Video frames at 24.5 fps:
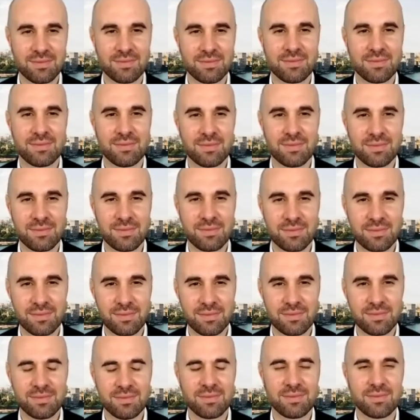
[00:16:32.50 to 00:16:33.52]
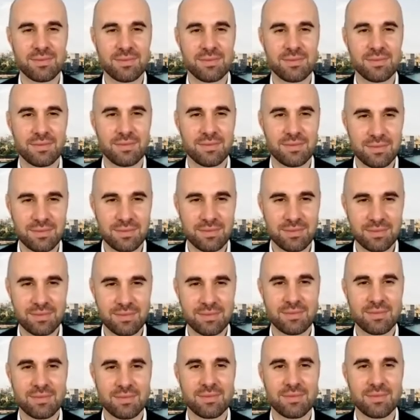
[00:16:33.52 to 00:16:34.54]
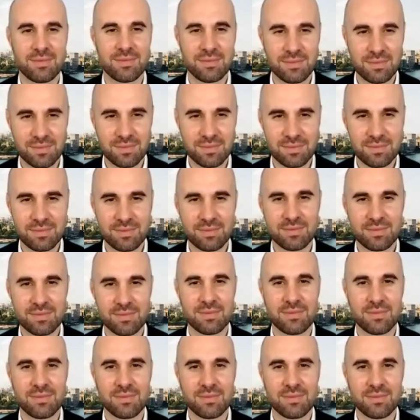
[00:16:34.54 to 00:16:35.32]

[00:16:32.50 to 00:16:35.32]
This person isn't speaking.